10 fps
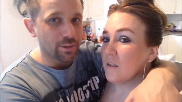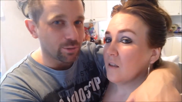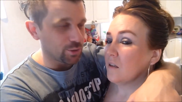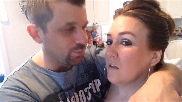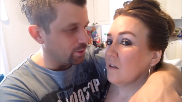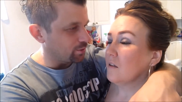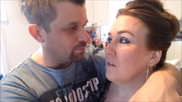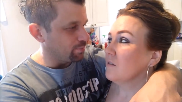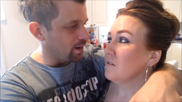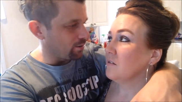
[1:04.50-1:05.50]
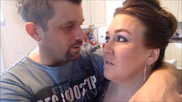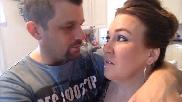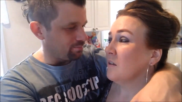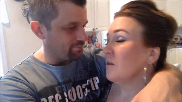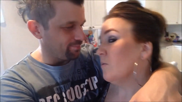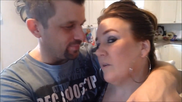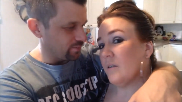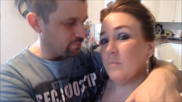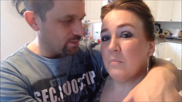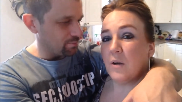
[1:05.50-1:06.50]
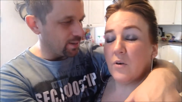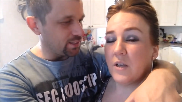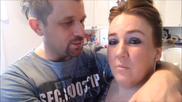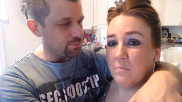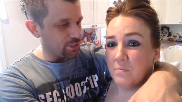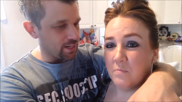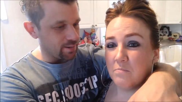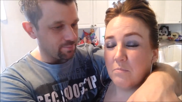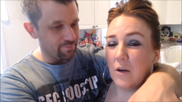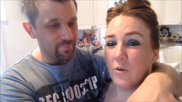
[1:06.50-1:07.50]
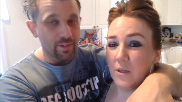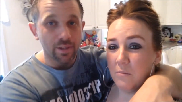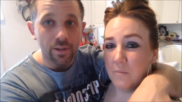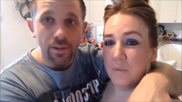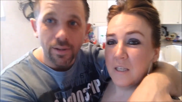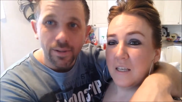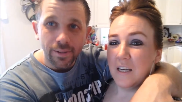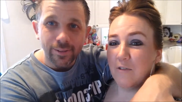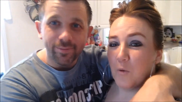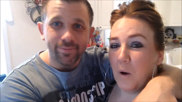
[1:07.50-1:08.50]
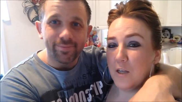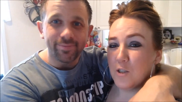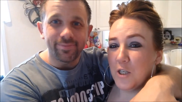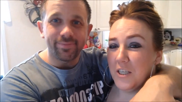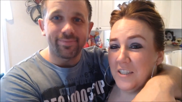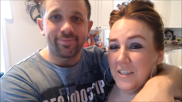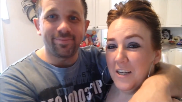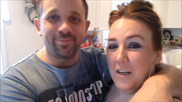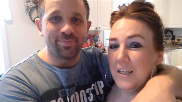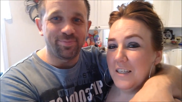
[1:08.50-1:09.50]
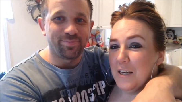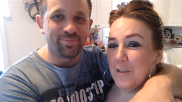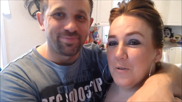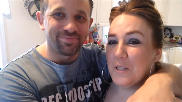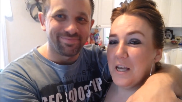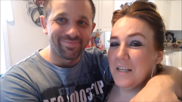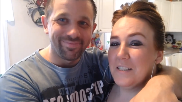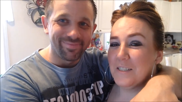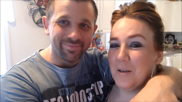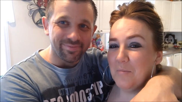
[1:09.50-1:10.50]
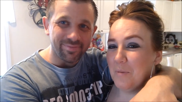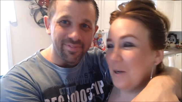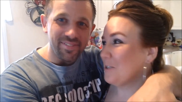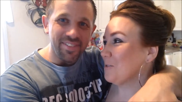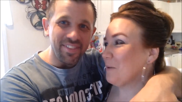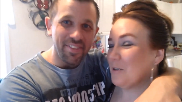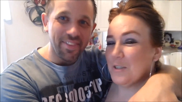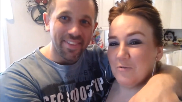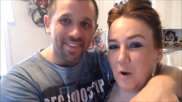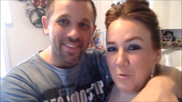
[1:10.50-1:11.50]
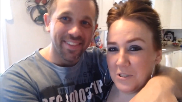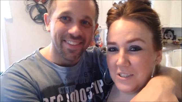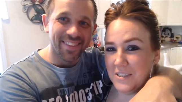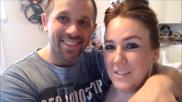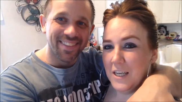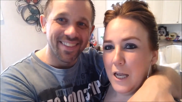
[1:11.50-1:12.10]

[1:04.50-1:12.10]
Speaker 1: now so we could bottle them.
Speaker 2: Well, marry them. Marry them if you're watching, can you send us some partridge berries frozen?